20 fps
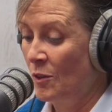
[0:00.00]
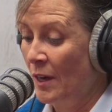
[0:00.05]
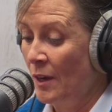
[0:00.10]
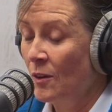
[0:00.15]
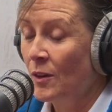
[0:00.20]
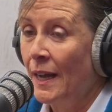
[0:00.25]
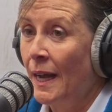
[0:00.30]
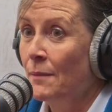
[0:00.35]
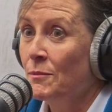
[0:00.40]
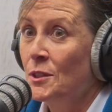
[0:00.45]

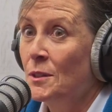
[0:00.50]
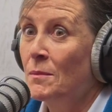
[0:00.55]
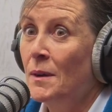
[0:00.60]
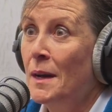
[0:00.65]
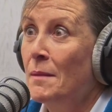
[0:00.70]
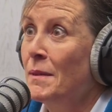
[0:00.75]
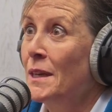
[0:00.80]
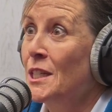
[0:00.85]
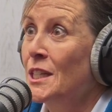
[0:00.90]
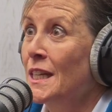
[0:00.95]
captured my
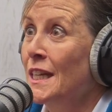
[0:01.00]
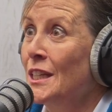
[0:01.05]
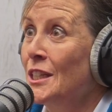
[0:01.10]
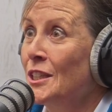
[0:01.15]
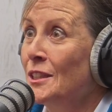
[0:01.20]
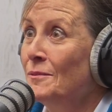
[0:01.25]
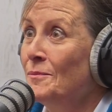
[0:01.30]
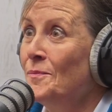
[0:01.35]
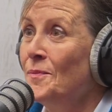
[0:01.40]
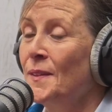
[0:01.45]

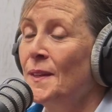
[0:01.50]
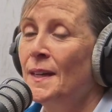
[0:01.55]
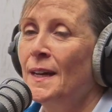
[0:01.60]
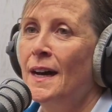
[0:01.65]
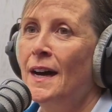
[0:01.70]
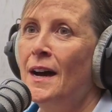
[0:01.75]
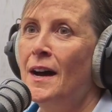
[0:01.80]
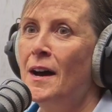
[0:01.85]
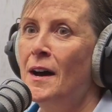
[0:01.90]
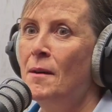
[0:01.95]
imagination.
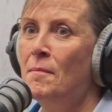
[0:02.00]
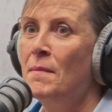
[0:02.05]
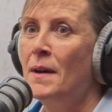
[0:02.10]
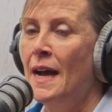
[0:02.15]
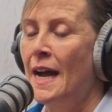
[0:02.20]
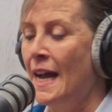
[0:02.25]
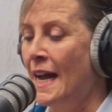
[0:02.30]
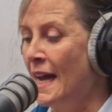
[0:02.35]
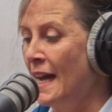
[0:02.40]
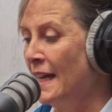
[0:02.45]

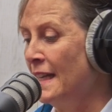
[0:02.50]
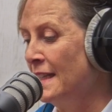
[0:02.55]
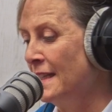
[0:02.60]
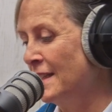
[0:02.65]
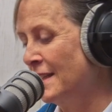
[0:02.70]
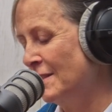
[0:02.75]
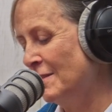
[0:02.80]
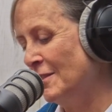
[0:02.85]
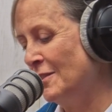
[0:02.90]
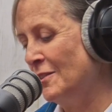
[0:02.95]

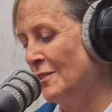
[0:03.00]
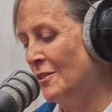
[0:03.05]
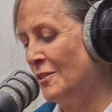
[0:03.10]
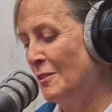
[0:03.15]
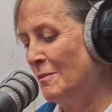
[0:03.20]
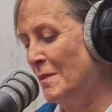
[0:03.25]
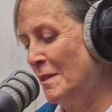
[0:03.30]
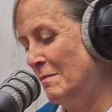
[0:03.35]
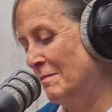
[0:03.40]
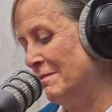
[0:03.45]
And
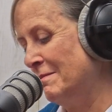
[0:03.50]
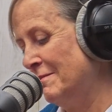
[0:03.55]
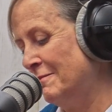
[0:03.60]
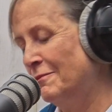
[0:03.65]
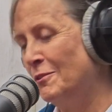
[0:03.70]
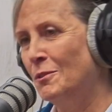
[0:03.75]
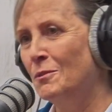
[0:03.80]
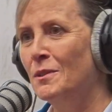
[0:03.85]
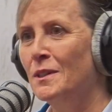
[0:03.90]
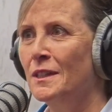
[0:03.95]
zooming
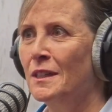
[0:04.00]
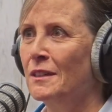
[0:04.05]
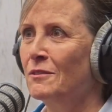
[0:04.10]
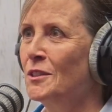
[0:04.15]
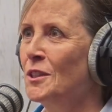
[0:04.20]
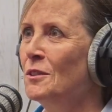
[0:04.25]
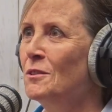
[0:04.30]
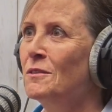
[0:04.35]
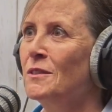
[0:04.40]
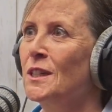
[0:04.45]
forward after
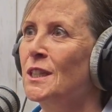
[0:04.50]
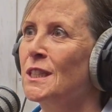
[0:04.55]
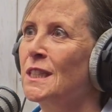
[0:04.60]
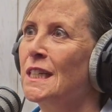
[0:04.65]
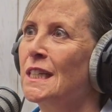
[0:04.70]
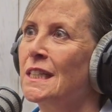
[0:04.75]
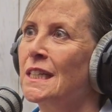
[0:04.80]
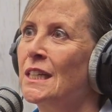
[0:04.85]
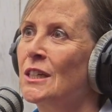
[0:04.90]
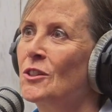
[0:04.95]
university,
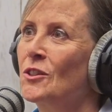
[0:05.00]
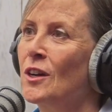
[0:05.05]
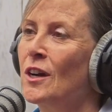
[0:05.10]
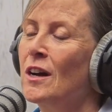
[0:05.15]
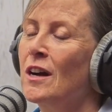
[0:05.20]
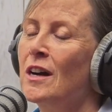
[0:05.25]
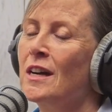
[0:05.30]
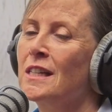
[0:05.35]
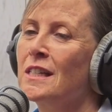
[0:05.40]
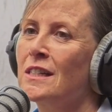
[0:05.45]
etc.,
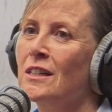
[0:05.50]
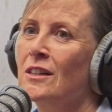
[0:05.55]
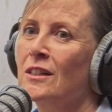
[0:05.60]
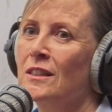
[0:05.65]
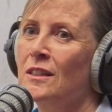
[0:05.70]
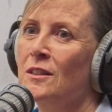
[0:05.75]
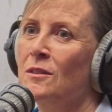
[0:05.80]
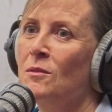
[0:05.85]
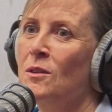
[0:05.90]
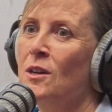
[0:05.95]
I
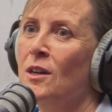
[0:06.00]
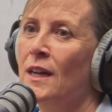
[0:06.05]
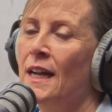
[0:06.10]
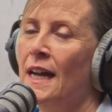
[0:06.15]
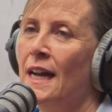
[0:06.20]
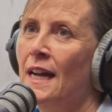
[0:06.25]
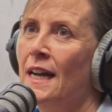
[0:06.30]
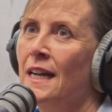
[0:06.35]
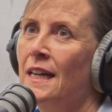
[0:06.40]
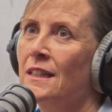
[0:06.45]
started to work
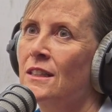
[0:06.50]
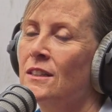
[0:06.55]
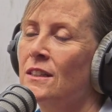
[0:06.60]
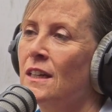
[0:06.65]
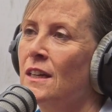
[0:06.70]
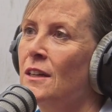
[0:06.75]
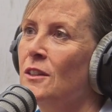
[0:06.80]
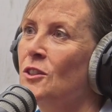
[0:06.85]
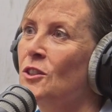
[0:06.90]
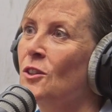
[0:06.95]

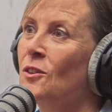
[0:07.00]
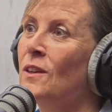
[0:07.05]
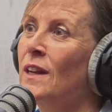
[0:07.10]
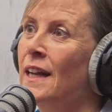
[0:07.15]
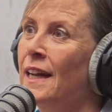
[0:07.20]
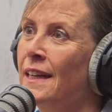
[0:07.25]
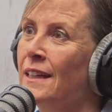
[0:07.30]
at John Lang